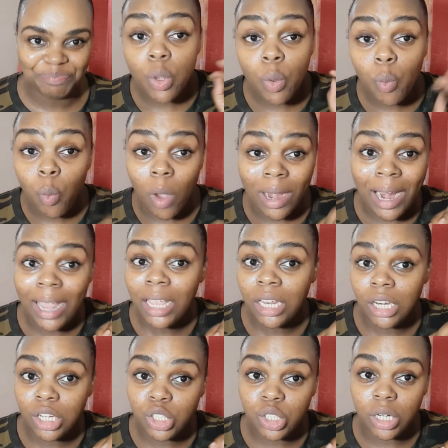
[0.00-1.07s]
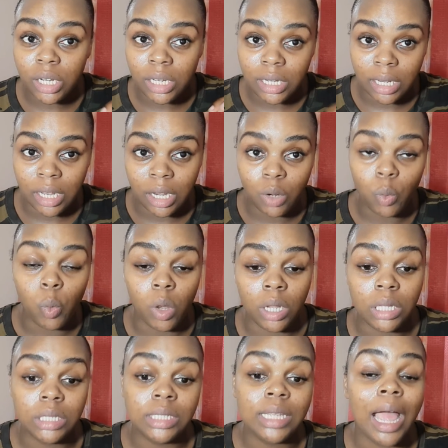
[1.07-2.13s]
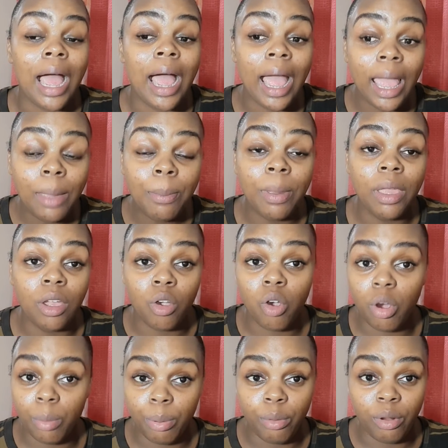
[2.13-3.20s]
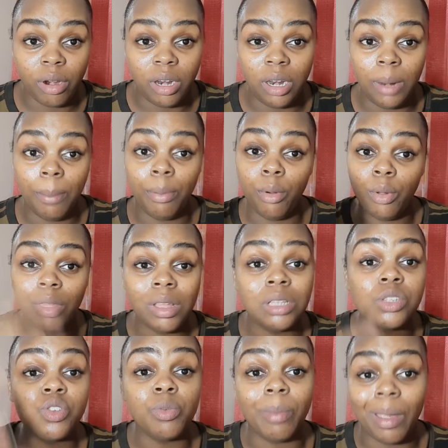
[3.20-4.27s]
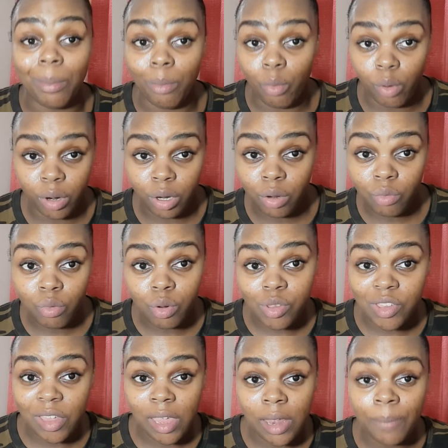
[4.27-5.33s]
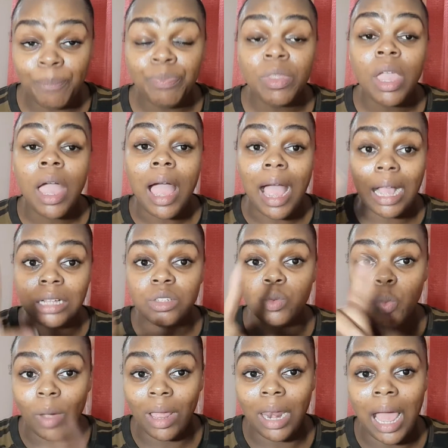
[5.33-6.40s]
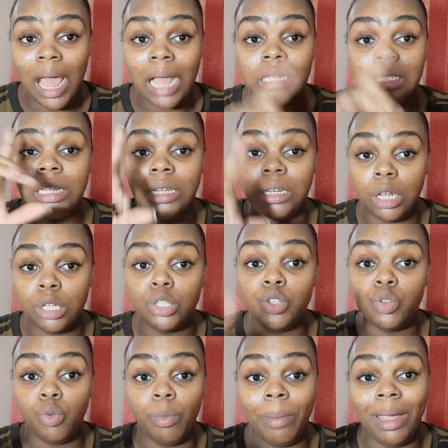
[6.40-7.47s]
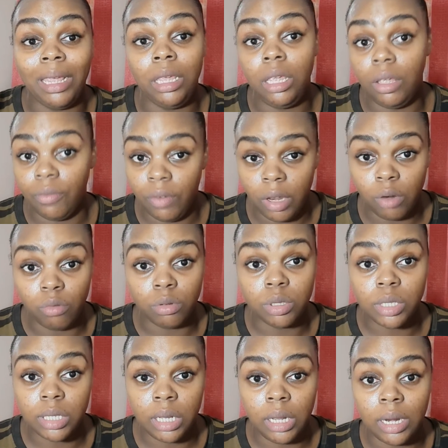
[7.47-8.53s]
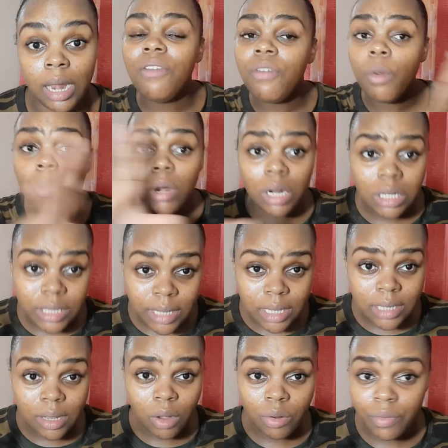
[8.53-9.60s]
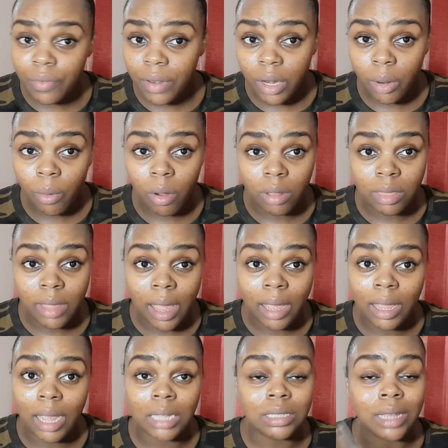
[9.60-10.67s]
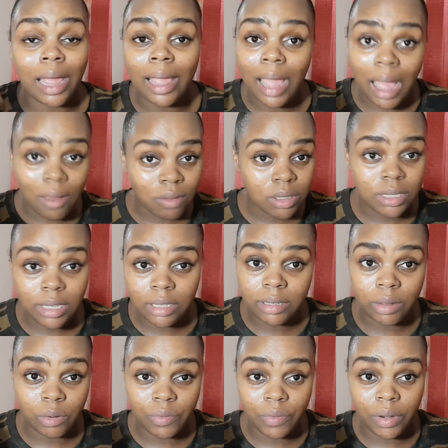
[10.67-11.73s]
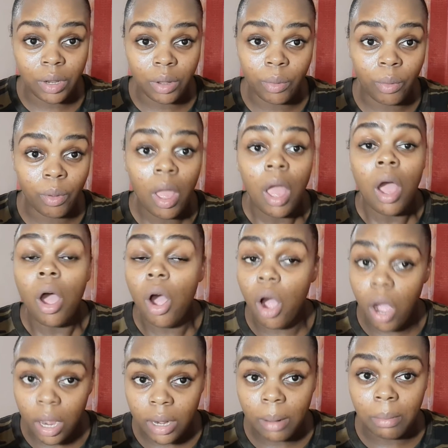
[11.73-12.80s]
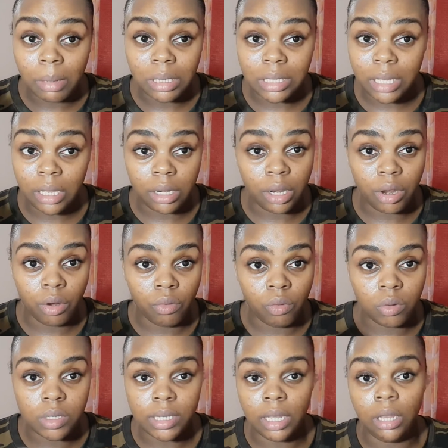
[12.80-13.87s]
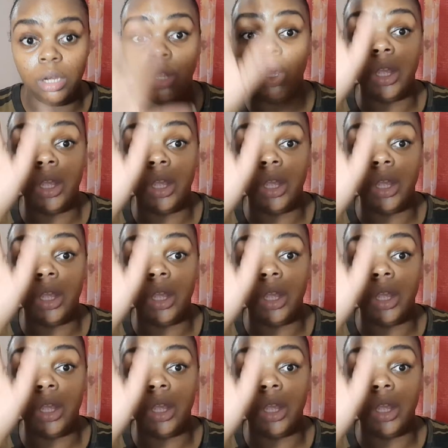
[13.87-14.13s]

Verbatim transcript: So what I initially did was I incorporated it both into my morning routine as well as into my evening routine. If you want a detailed video on that guys, I have a detailed video on my skincare routine.